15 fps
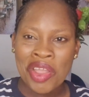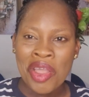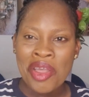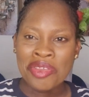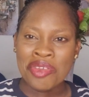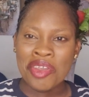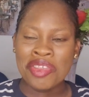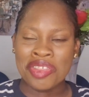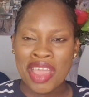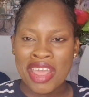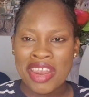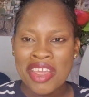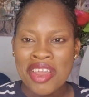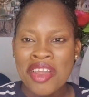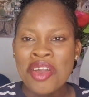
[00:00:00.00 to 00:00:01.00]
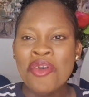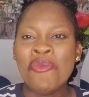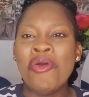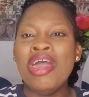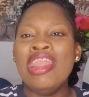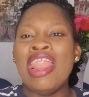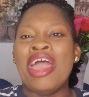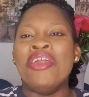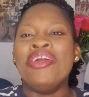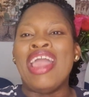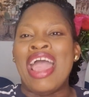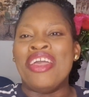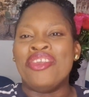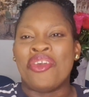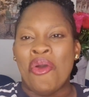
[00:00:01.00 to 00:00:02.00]
So he said, when are you
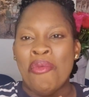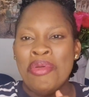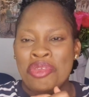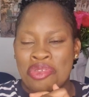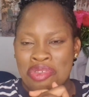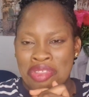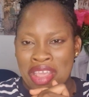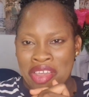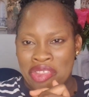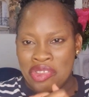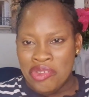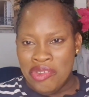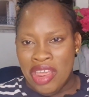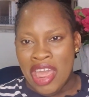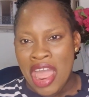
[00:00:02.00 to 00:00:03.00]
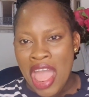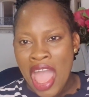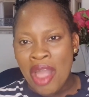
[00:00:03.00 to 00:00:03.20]
guys coming to Nigeria?